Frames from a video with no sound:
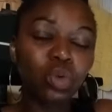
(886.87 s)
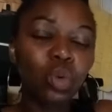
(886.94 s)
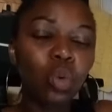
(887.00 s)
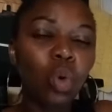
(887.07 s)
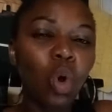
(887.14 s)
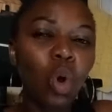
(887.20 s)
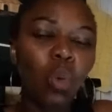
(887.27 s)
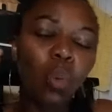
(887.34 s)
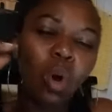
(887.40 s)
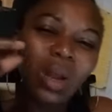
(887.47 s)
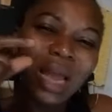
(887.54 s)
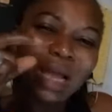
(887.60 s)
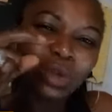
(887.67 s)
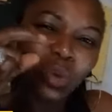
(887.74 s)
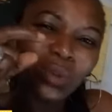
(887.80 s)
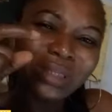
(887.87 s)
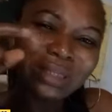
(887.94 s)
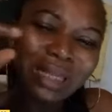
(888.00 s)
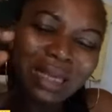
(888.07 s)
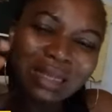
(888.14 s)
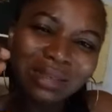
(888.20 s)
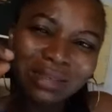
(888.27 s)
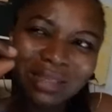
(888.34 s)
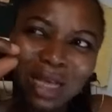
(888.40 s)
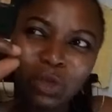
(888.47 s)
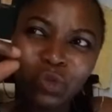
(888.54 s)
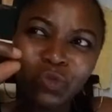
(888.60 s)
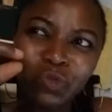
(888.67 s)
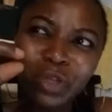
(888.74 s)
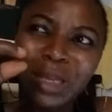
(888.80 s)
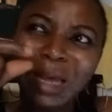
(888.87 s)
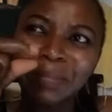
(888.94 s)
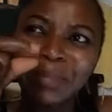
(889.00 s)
So what are those things that you feel